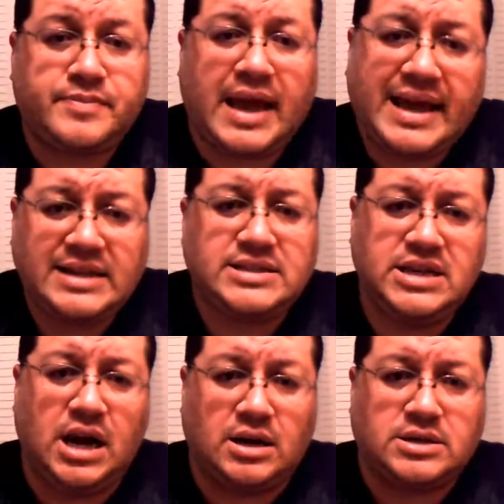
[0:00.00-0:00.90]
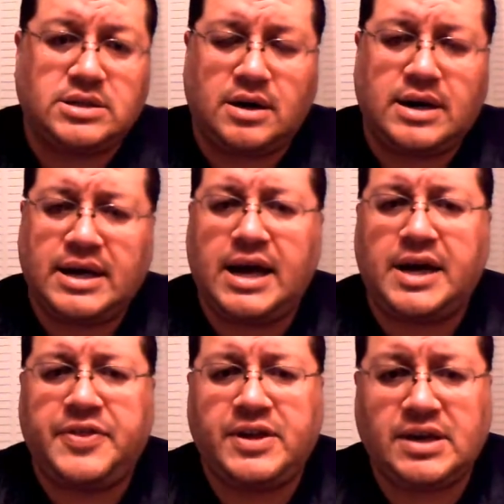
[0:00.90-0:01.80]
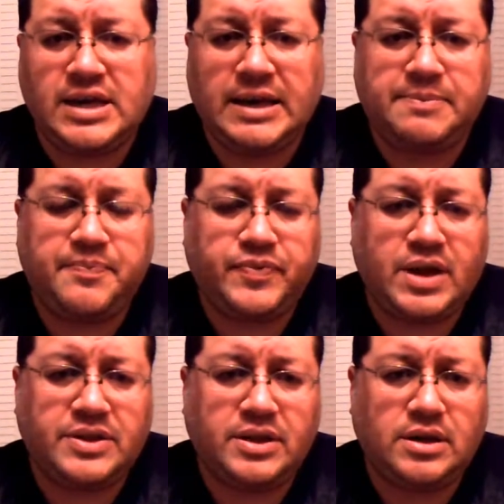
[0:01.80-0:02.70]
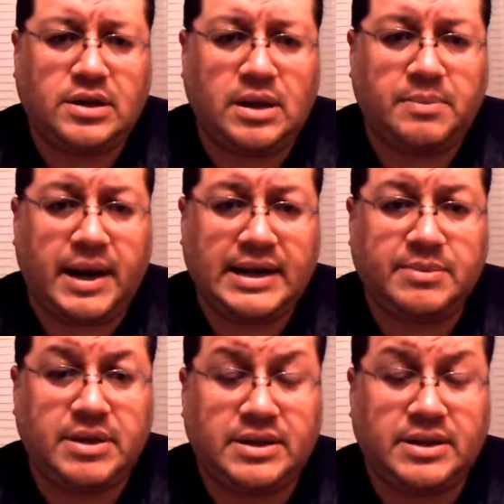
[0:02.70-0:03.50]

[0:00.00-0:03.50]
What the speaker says: And he's young, so I think you keep buying him.